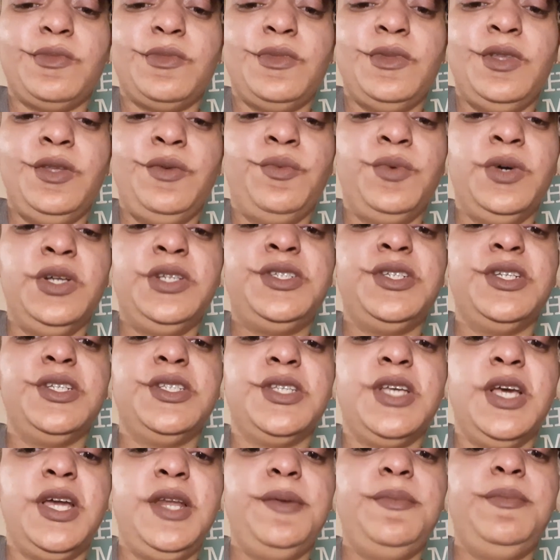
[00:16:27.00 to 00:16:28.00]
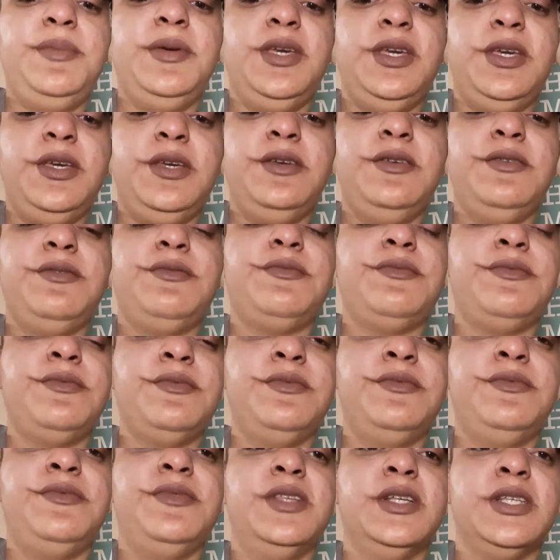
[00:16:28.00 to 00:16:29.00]
which is going to be
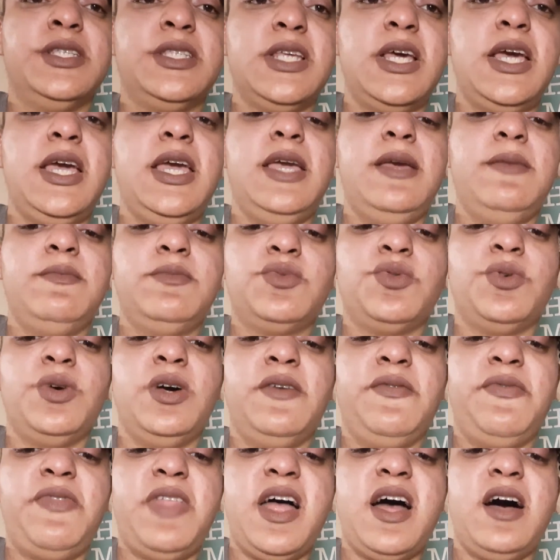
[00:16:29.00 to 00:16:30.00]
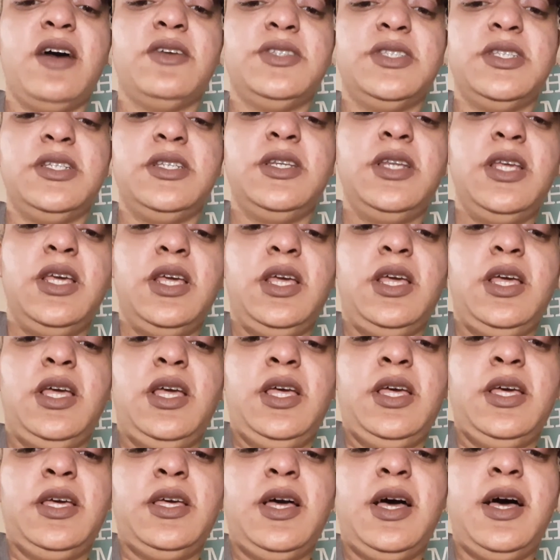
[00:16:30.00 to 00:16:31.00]
the same 12,000
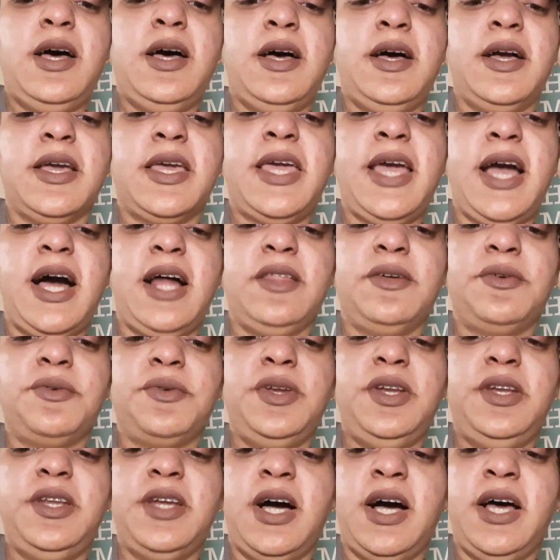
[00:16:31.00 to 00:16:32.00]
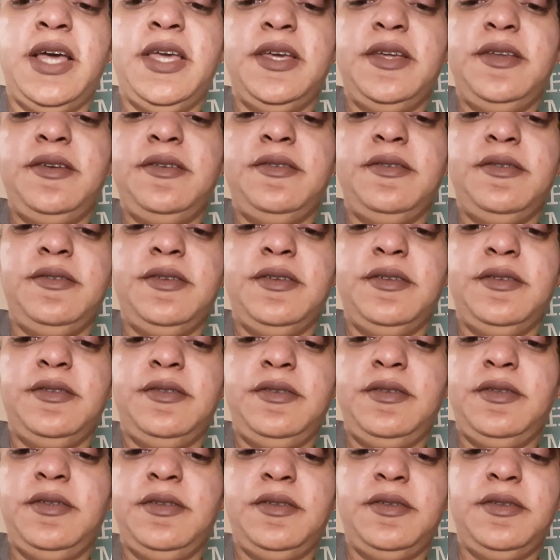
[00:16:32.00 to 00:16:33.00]
calorie diet,
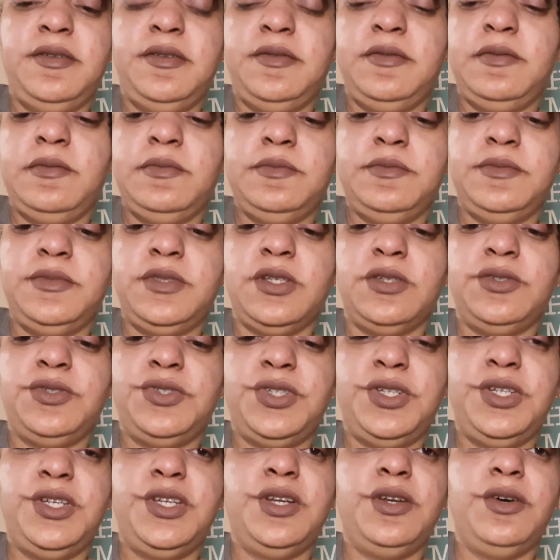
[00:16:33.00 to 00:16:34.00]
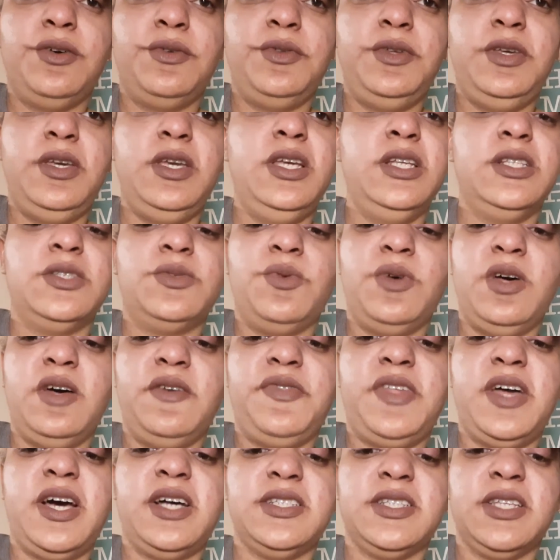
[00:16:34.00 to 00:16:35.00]
so she can only eat
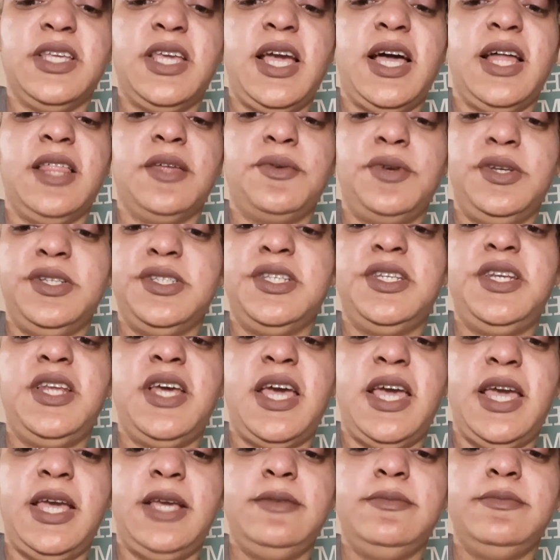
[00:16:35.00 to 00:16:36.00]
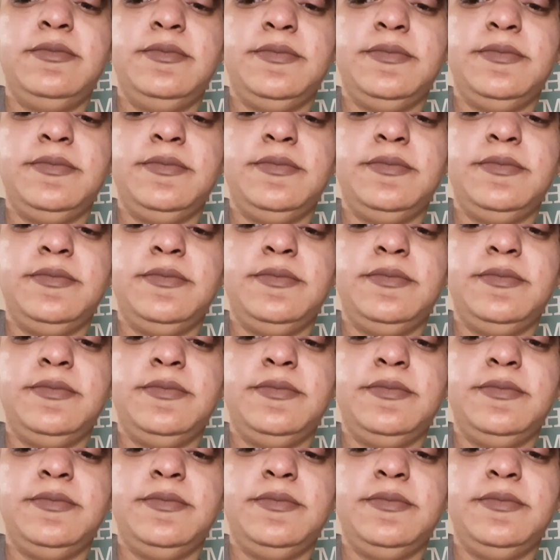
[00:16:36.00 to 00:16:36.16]
12,000 calories a day.